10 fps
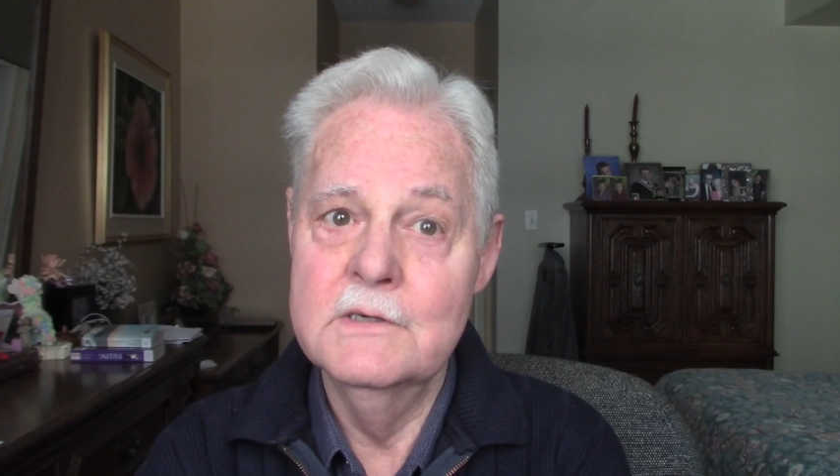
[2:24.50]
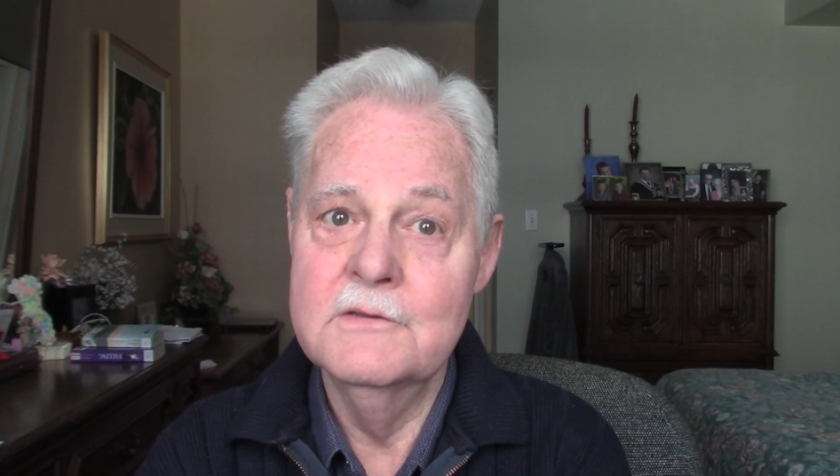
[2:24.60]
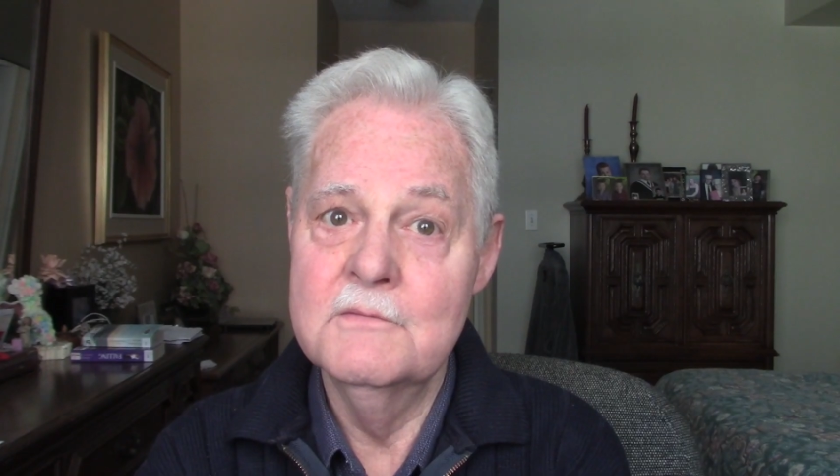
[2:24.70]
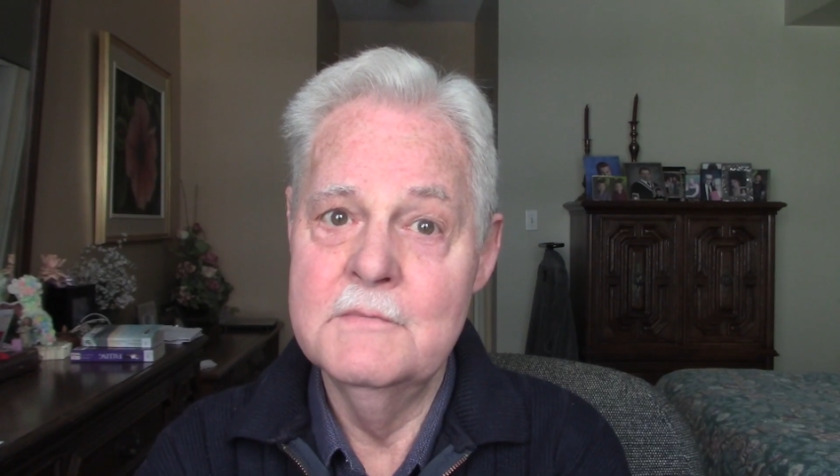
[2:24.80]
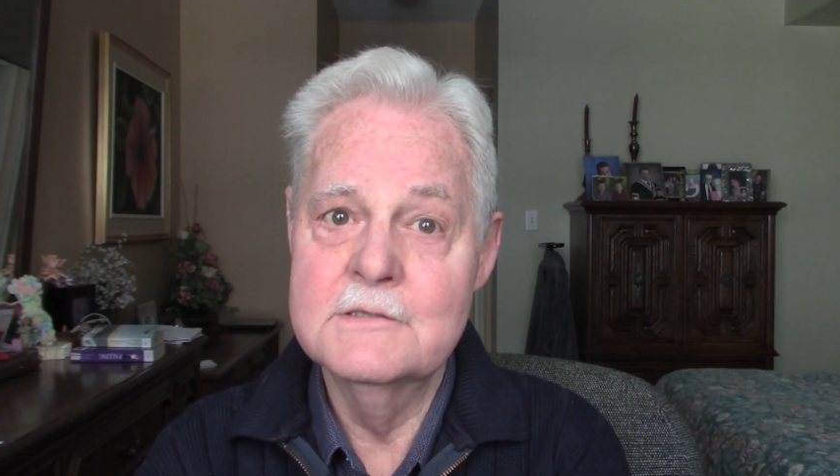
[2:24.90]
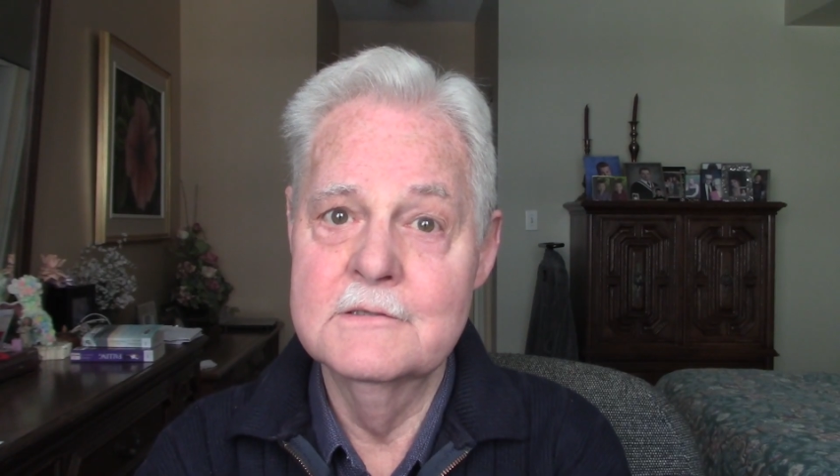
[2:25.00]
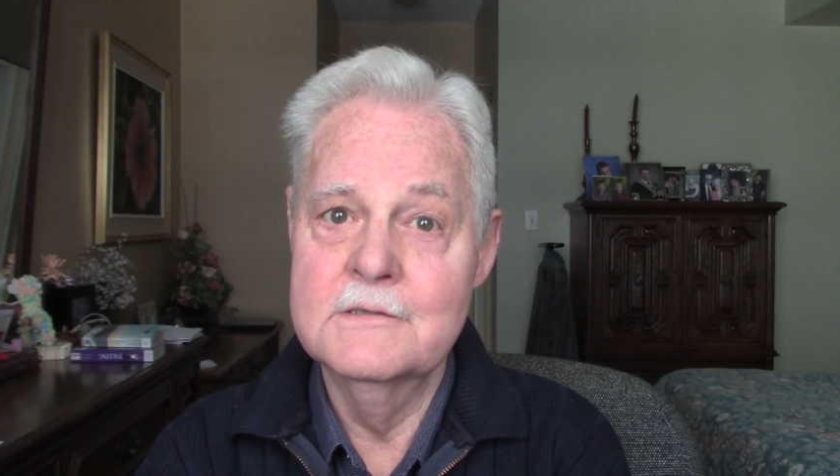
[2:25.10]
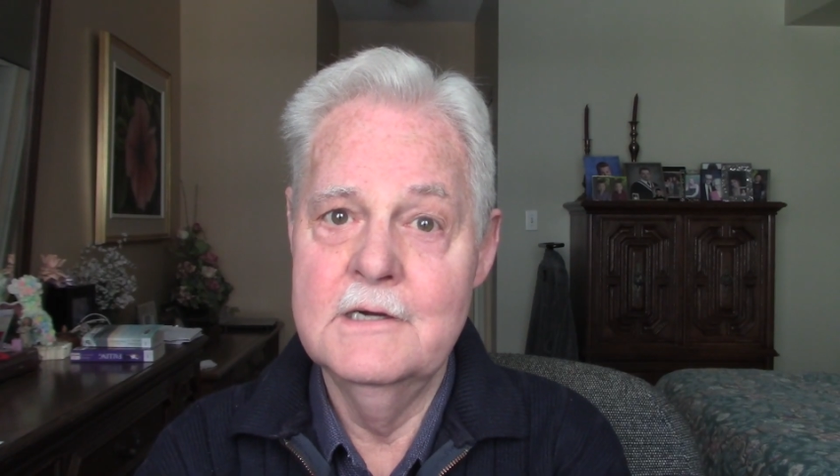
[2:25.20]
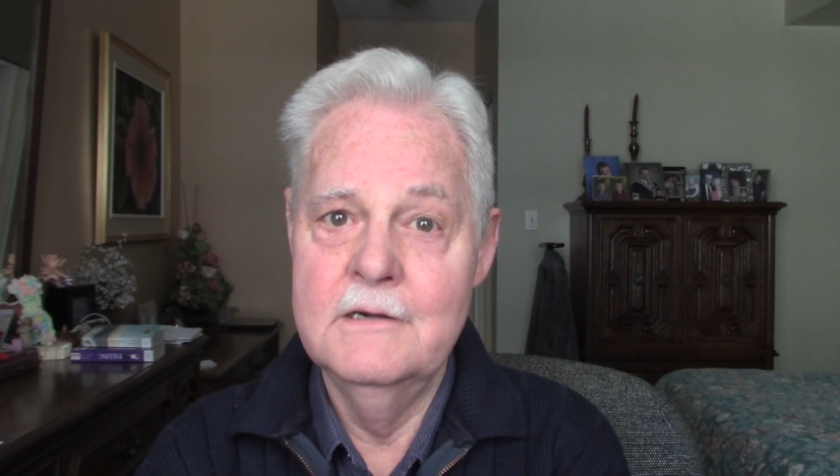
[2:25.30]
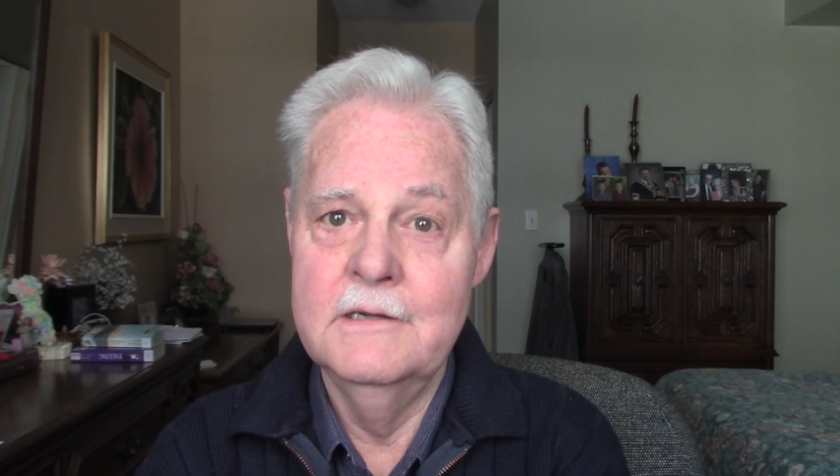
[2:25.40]
where the muscle
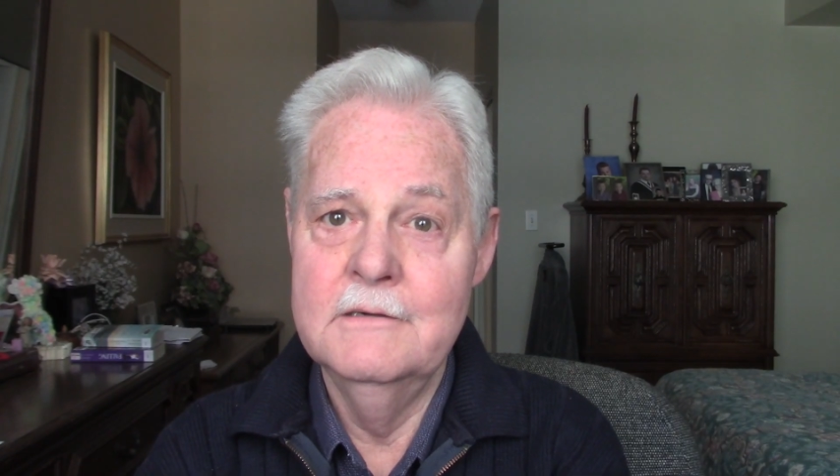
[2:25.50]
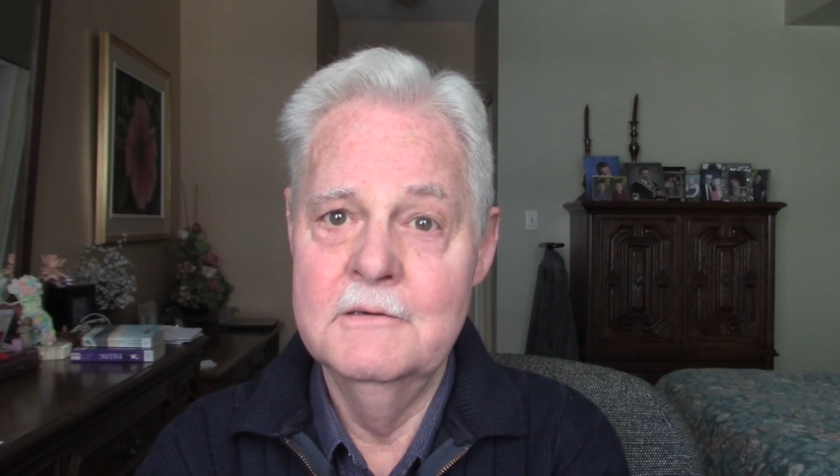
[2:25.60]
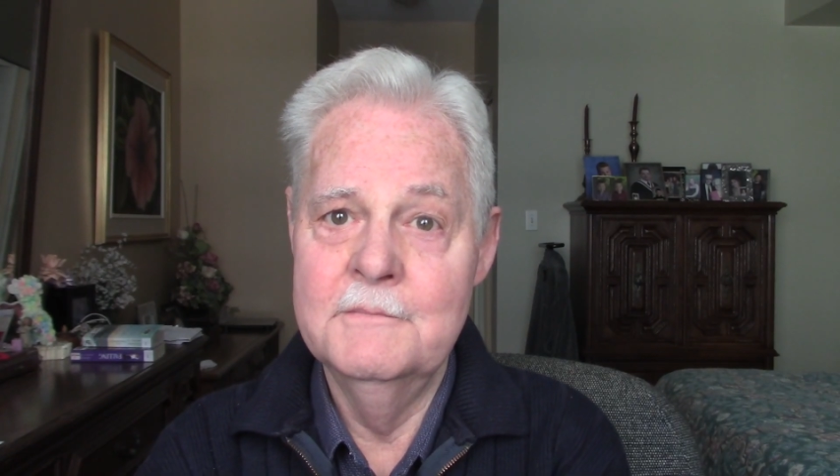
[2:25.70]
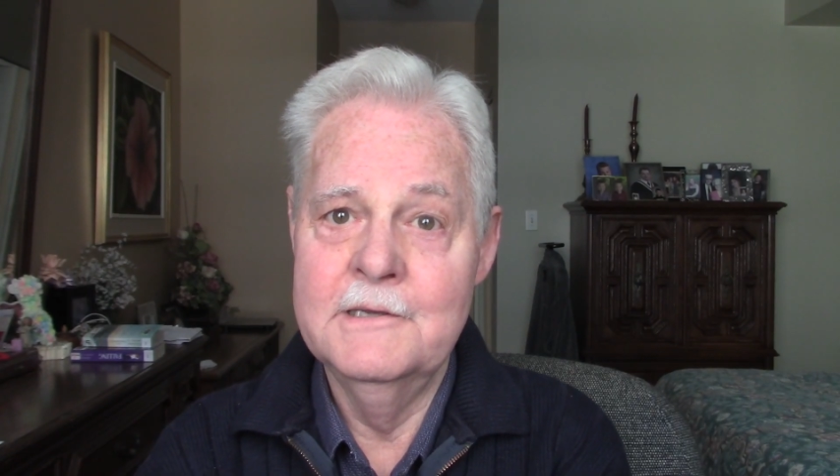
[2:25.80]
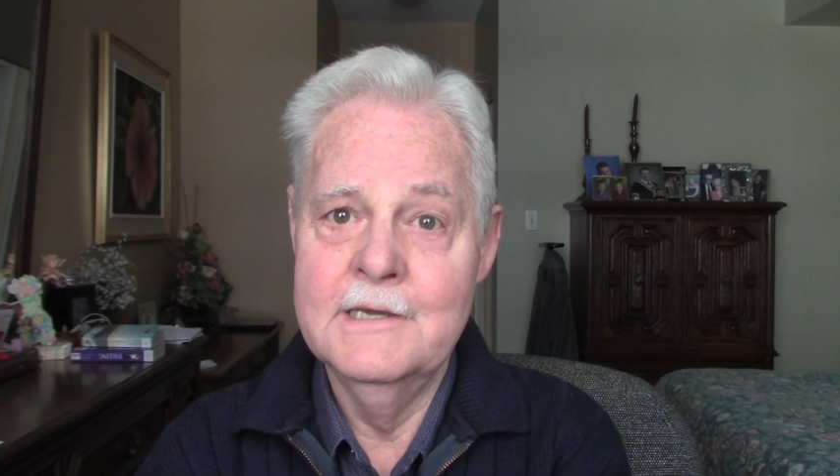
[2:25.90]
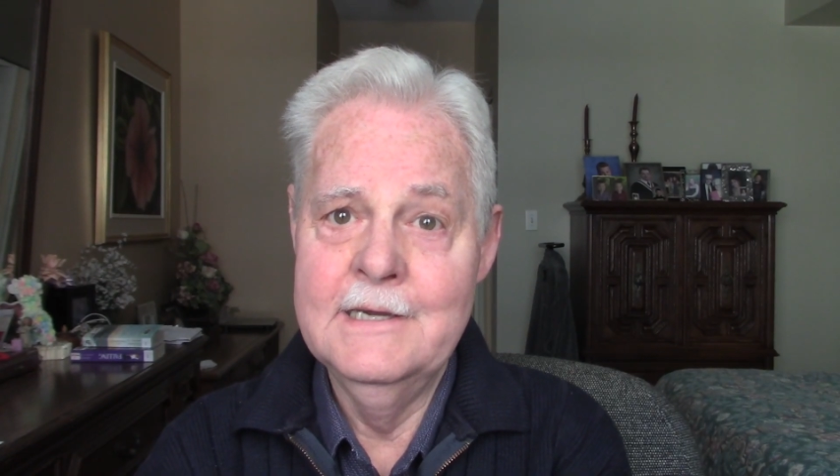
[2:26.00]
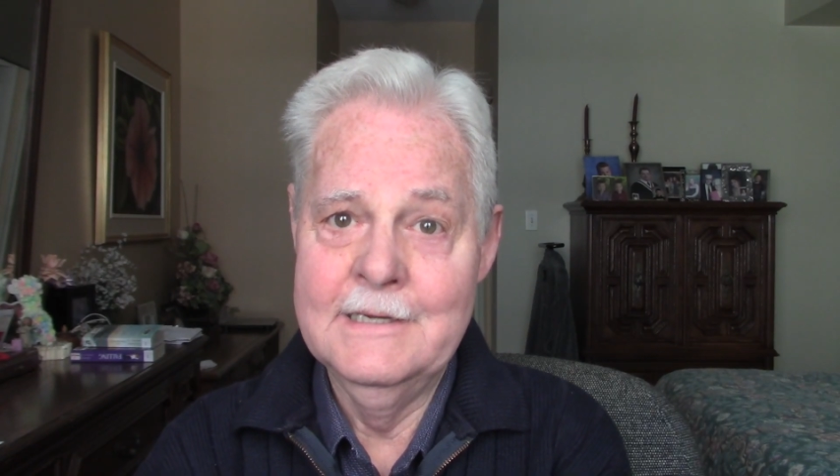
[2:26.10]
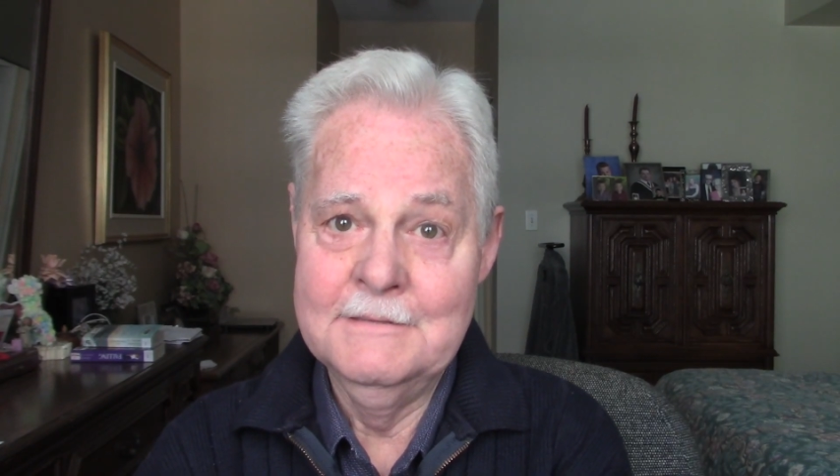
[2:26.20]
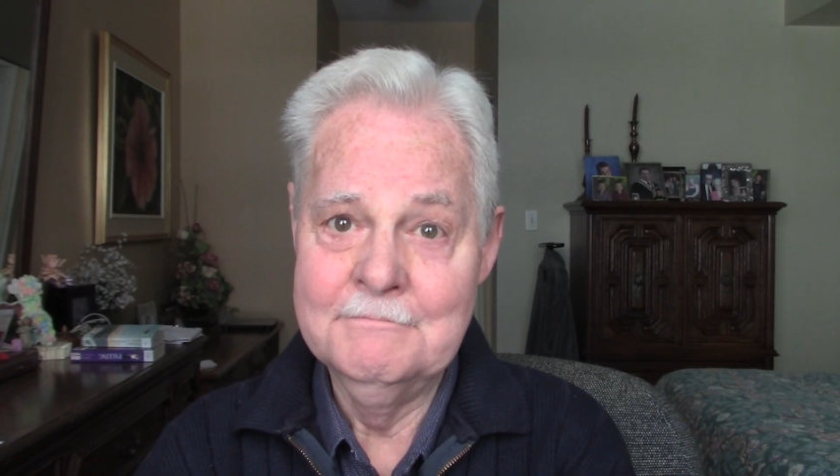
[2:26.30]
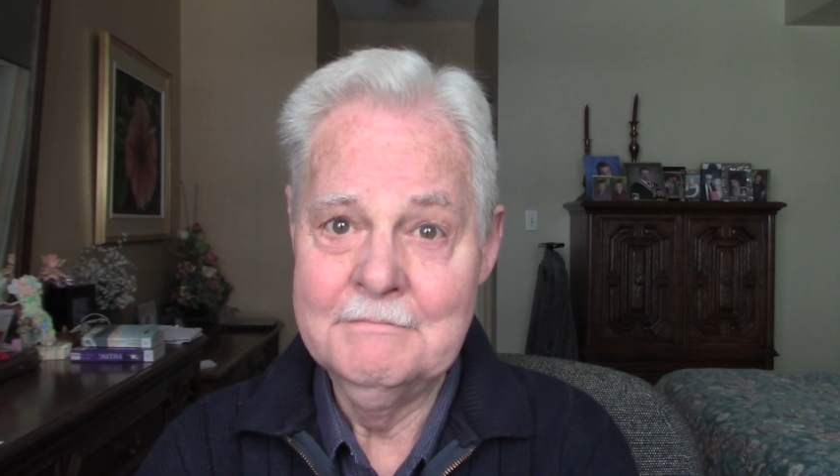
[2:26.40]
car era
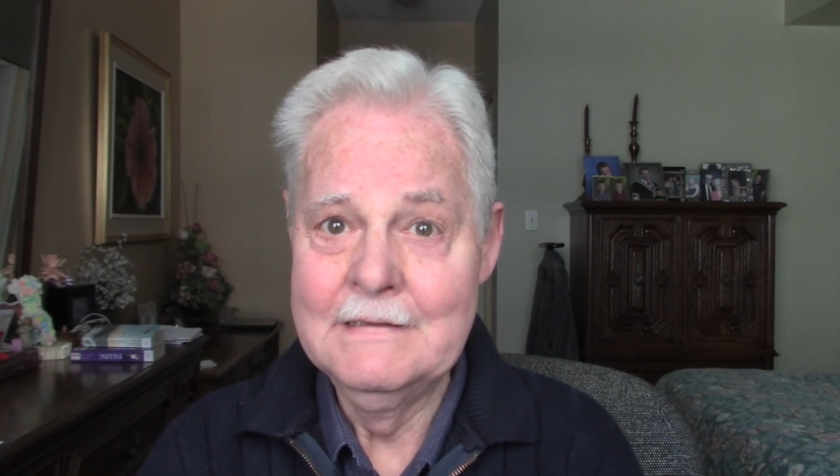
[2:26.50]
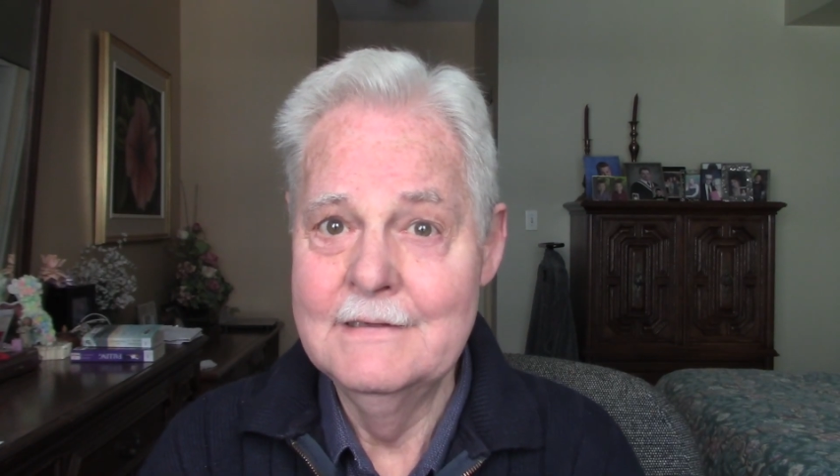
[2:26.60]
began.